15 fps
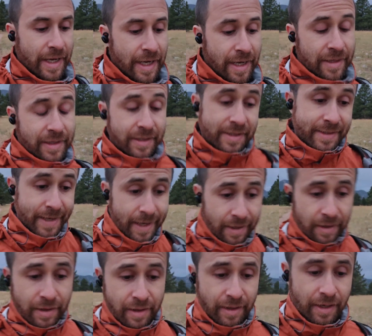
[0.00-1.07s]
And the
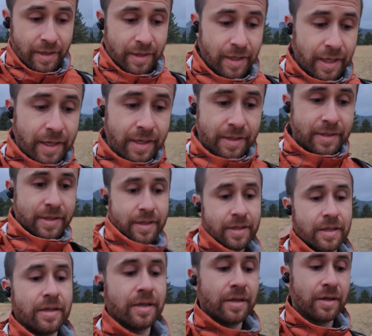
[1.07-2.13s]
second thing is
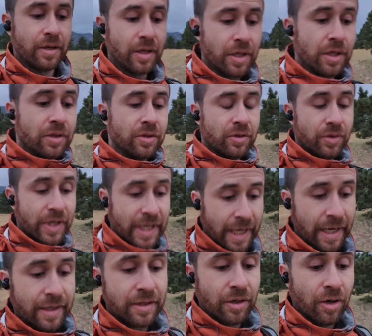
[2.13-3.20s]
to
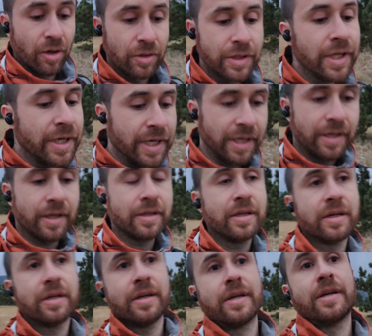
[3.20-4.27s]
get all the needed
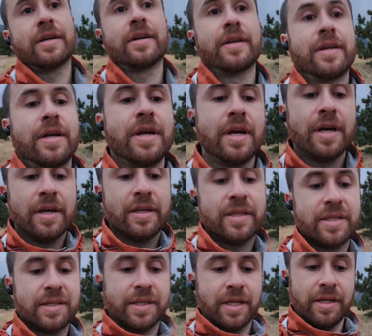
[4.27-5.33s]

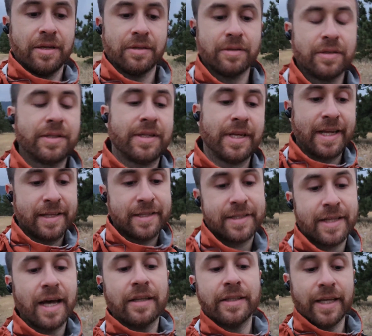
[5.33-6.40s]
skills and
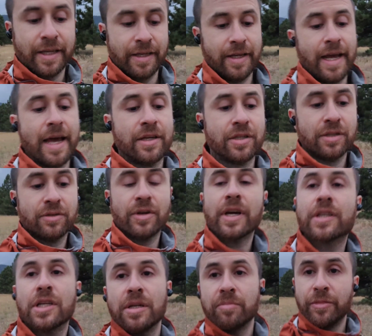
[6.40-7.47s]
start taking action to
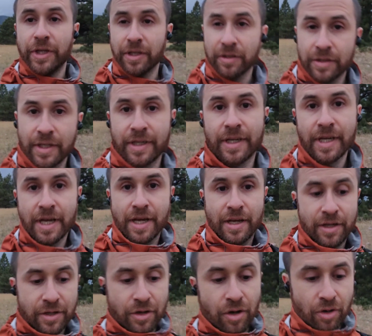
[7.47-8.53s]
actually build
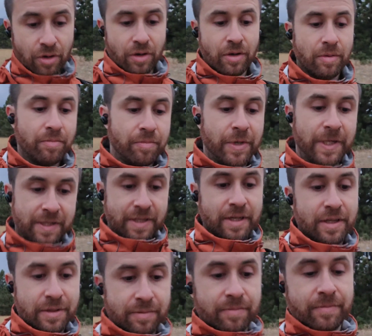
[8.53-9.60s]
your
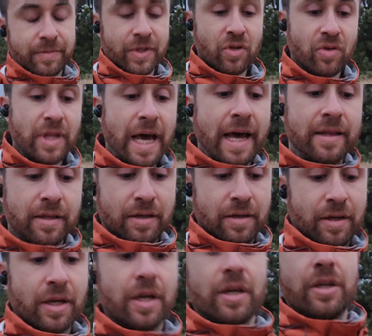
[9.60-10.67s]
business, so that
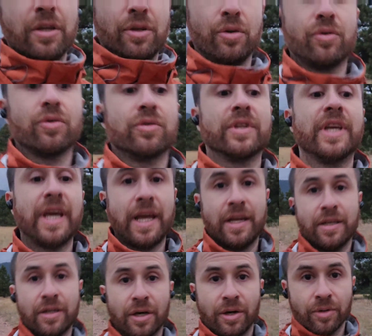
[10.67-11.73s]
you could
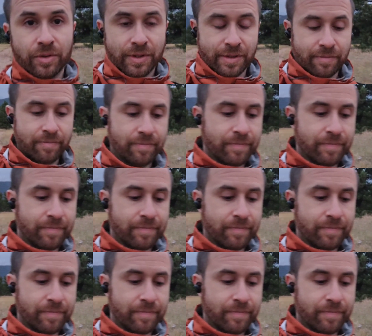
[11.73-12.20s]
gain those